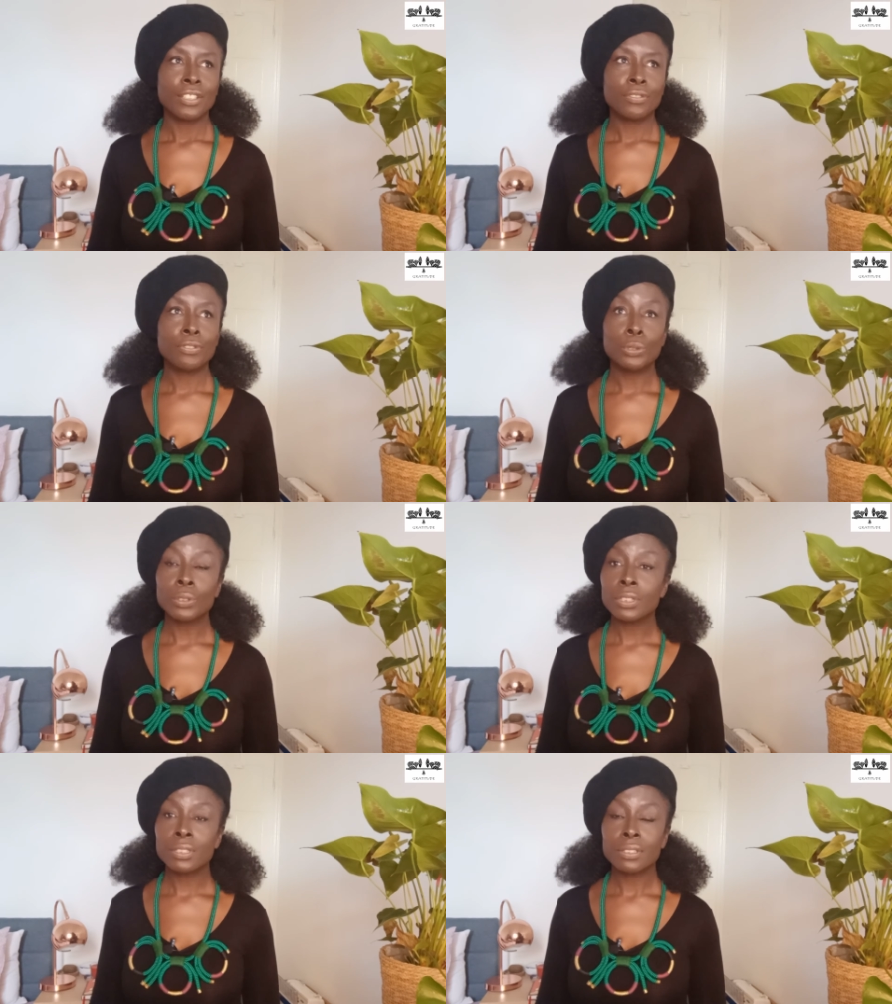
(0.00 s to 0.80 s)

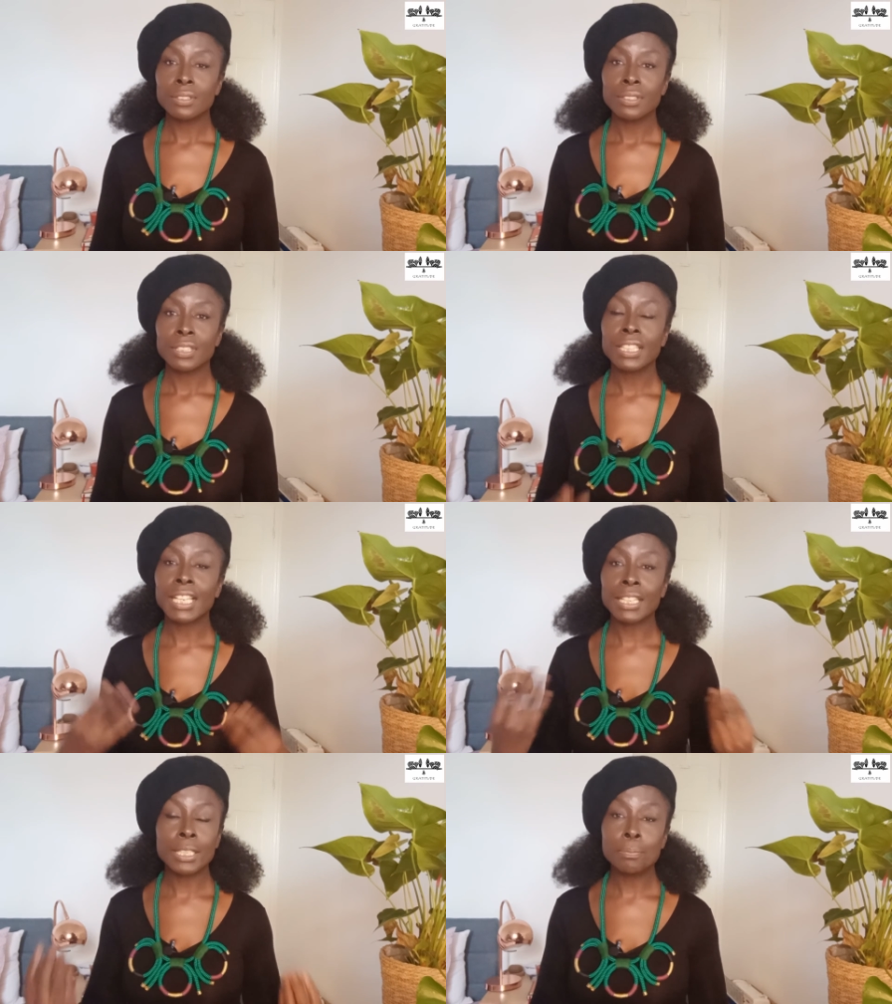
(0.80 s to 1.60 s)
Thoughts
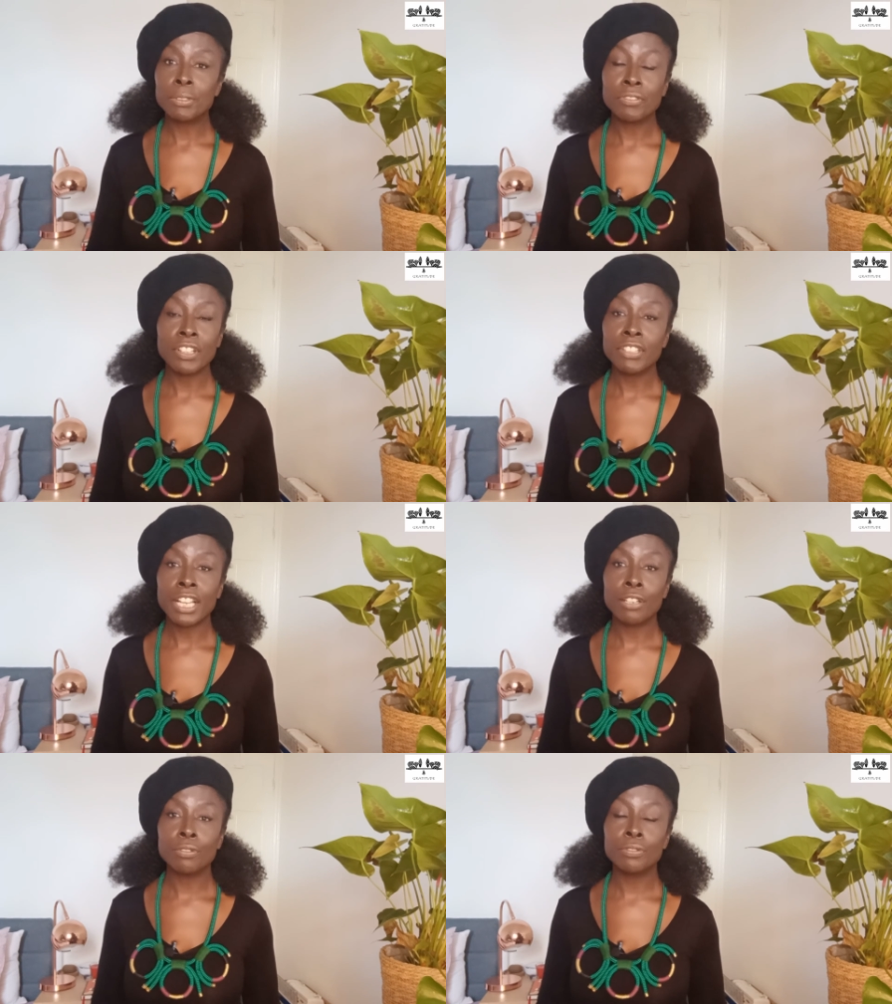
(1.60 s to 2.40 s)
can be very
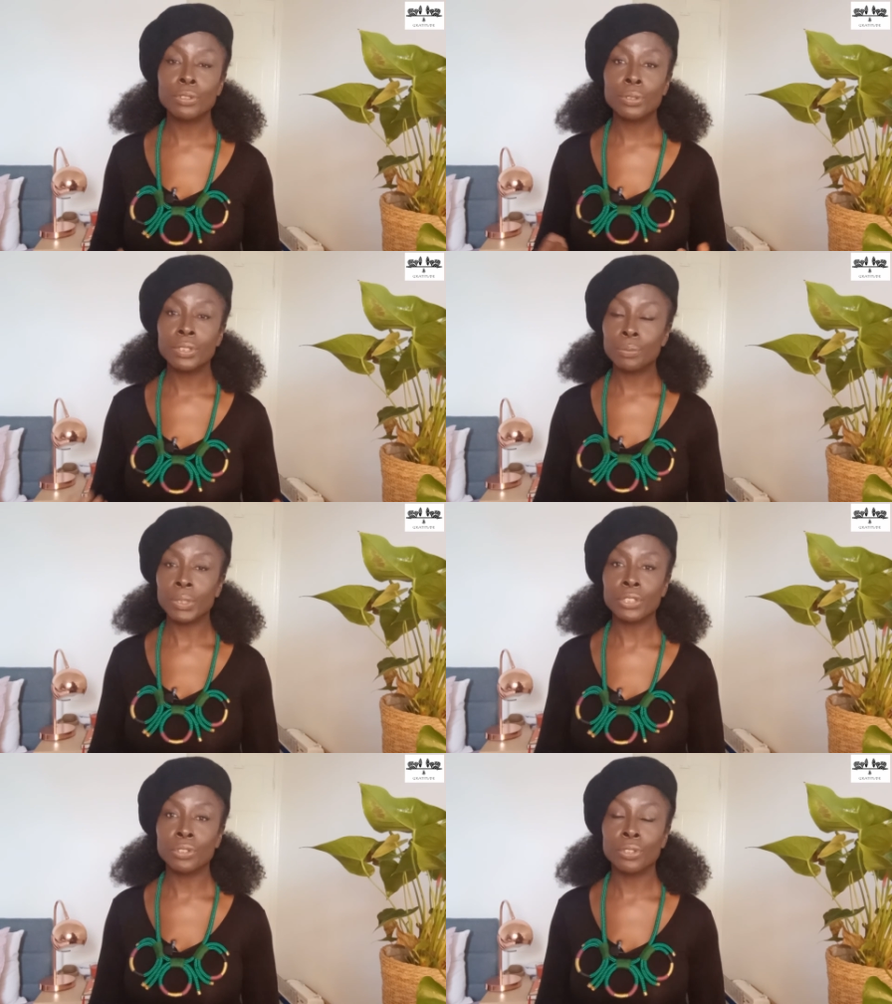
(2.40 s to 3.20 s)
helpful
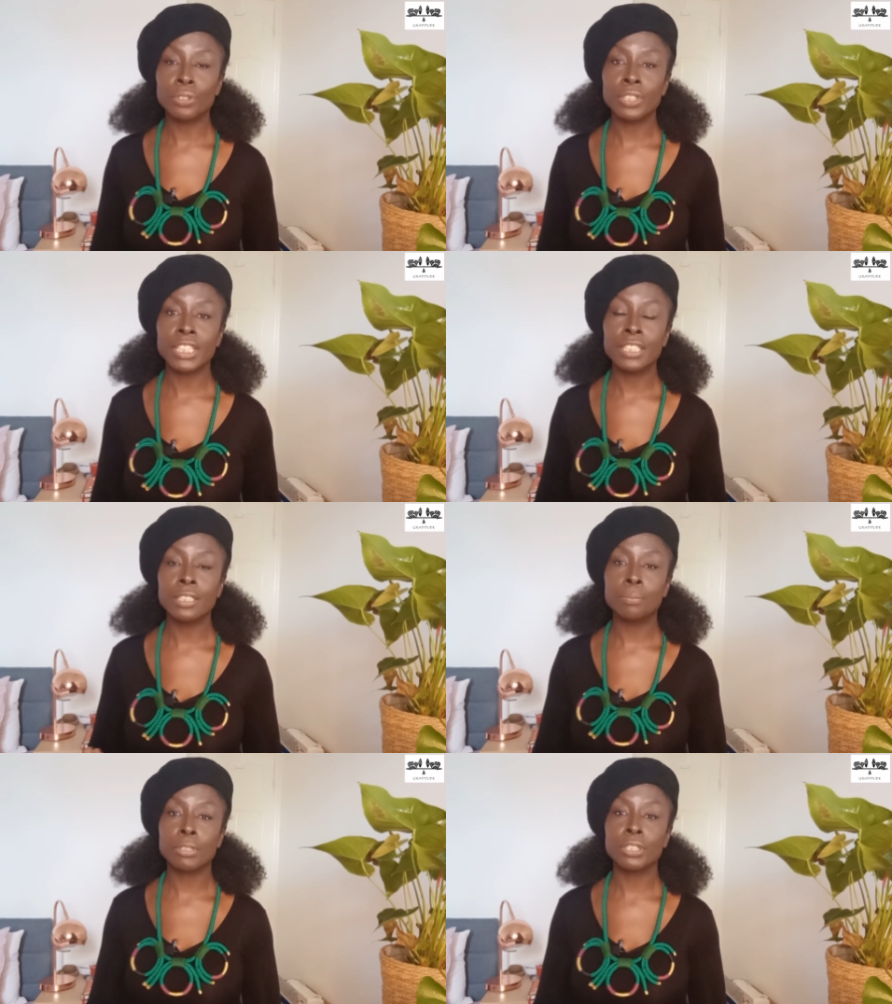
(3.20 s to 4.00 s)
when you're in
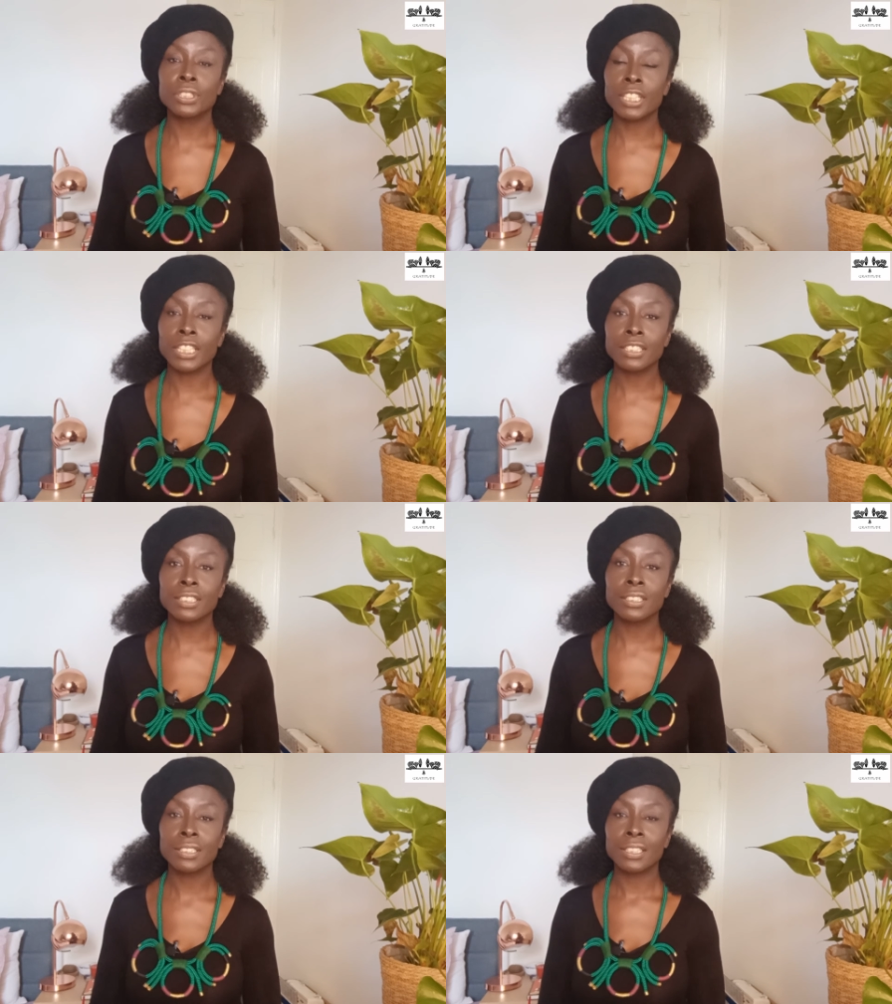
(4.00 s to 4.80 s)
the process
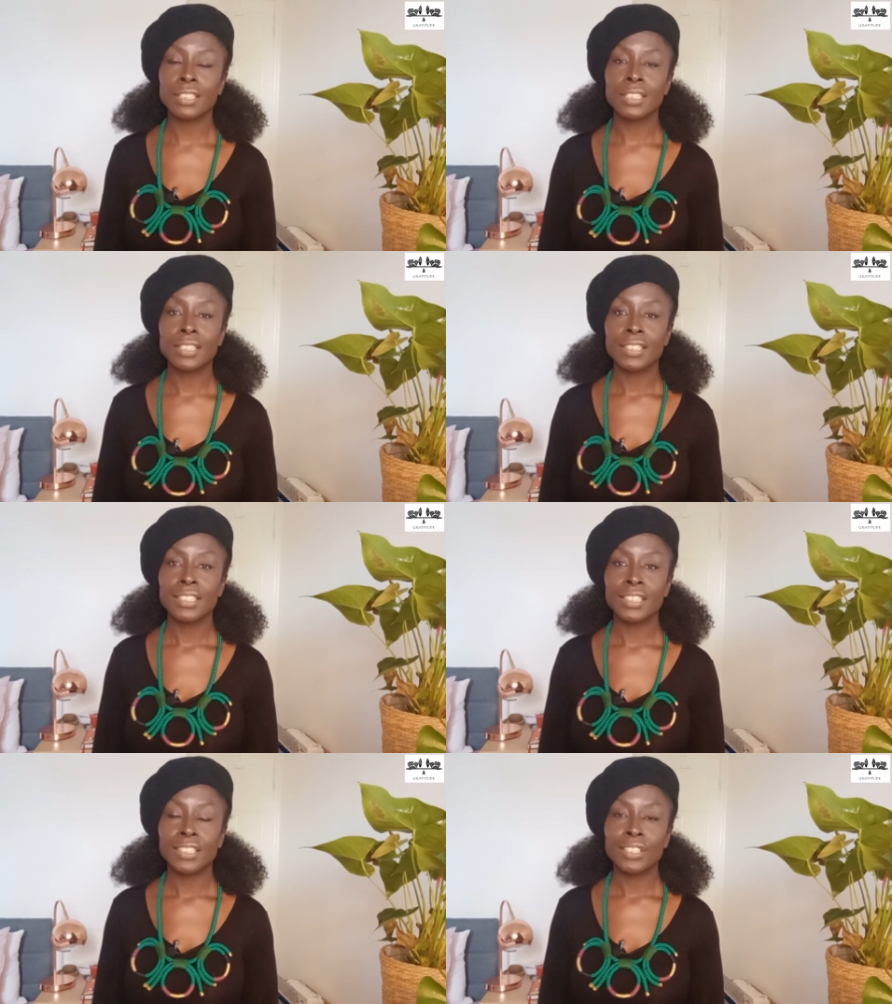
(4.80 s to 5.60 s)

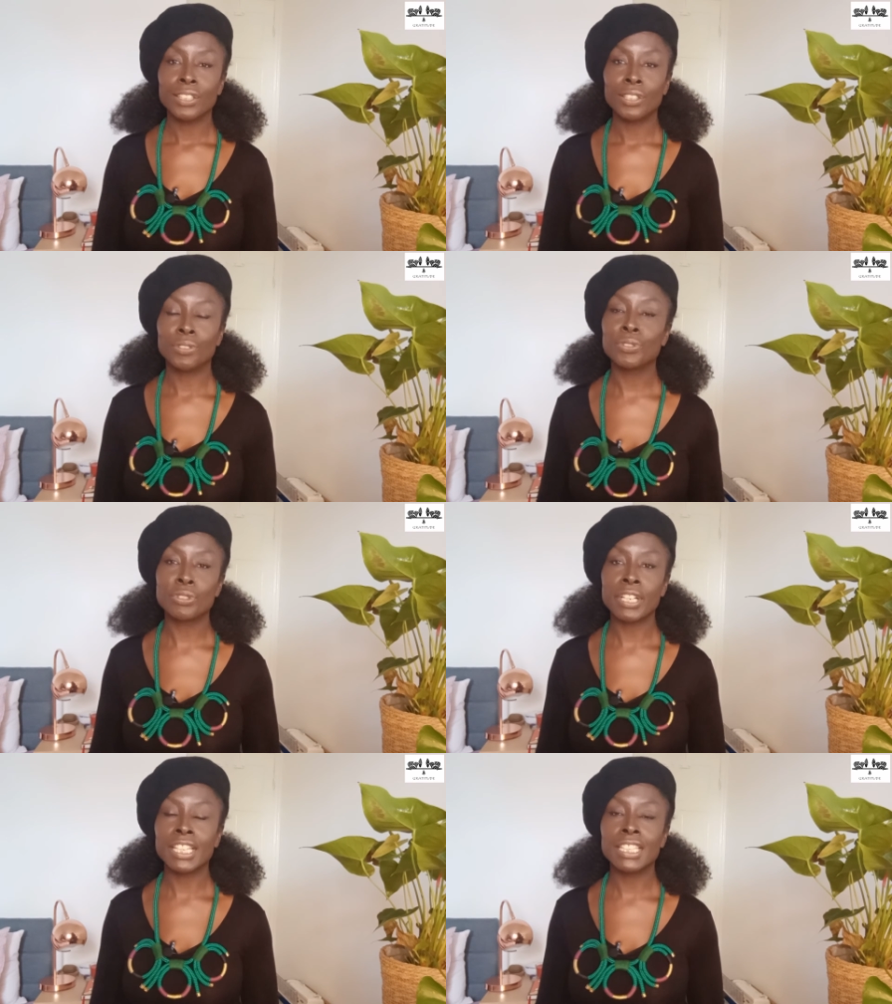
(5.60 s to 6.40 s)
of
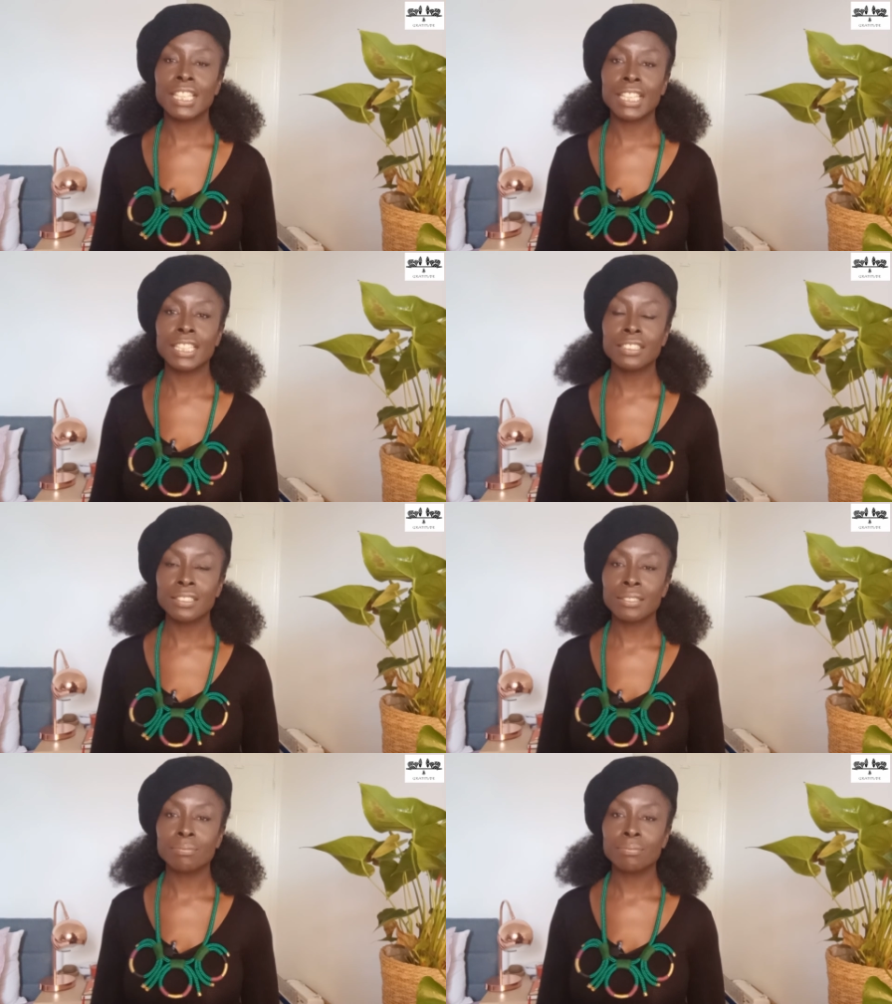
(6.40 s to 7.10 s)
creating things.